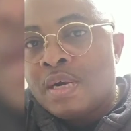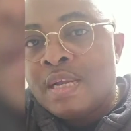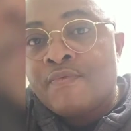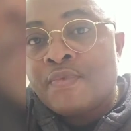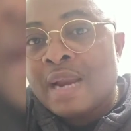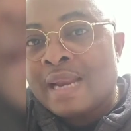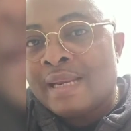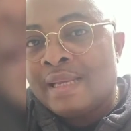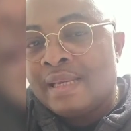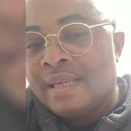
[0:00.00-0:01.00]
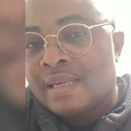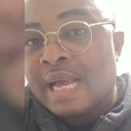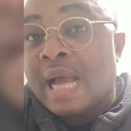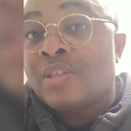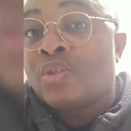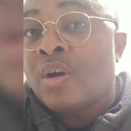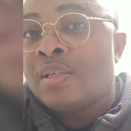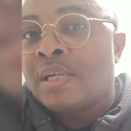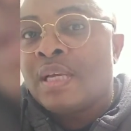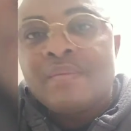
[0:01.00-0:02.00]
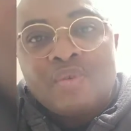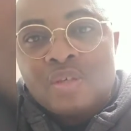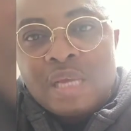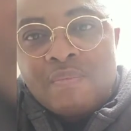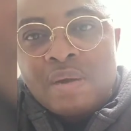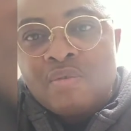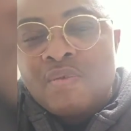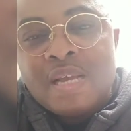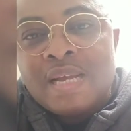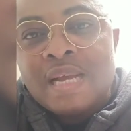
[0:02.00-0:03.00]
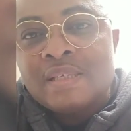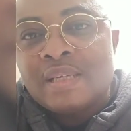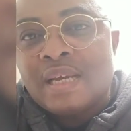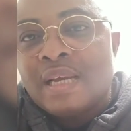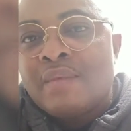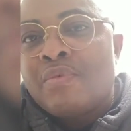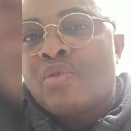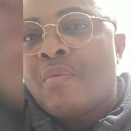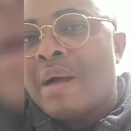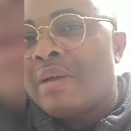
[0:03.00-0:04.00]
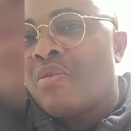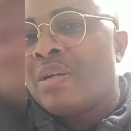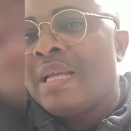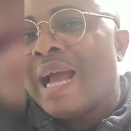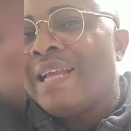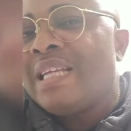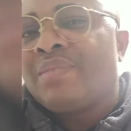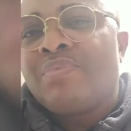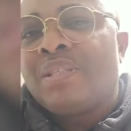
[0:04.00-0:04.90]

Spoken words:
the Fulani Gazon, because Haman way Gaza. But Oman not the highest